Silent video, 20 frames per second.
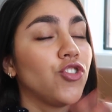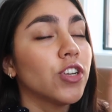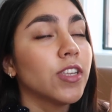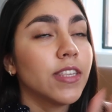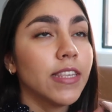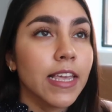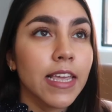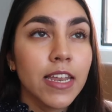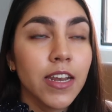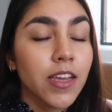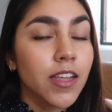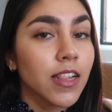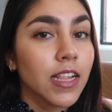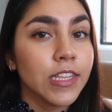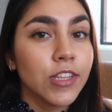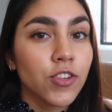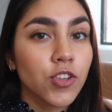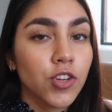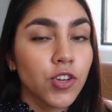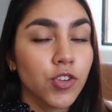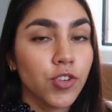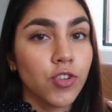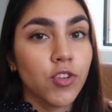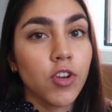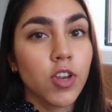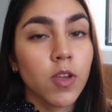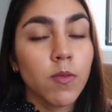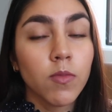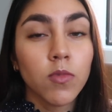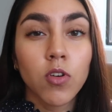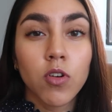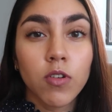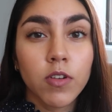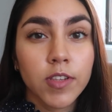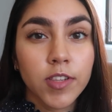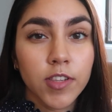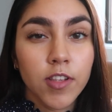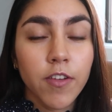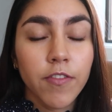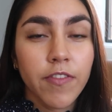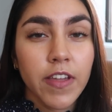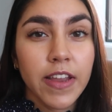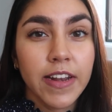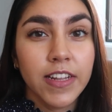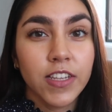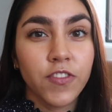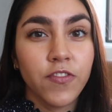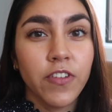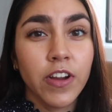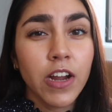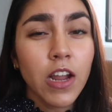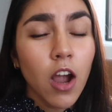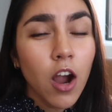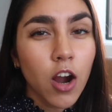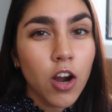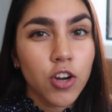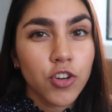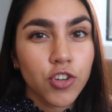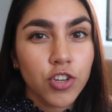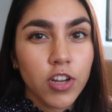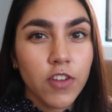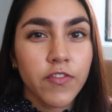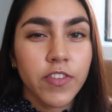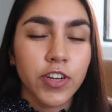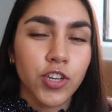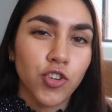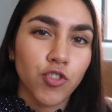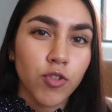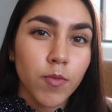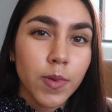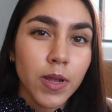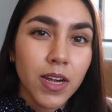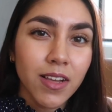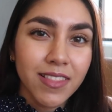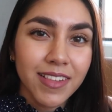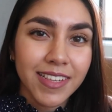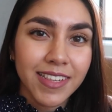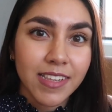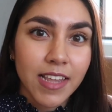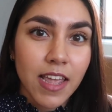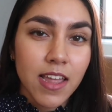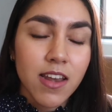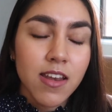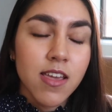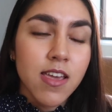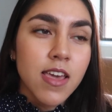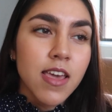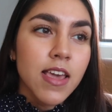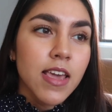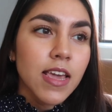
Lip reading: Just like in a cleanser, sodium lauryl sulfate is very harsh and very stripping on the skin.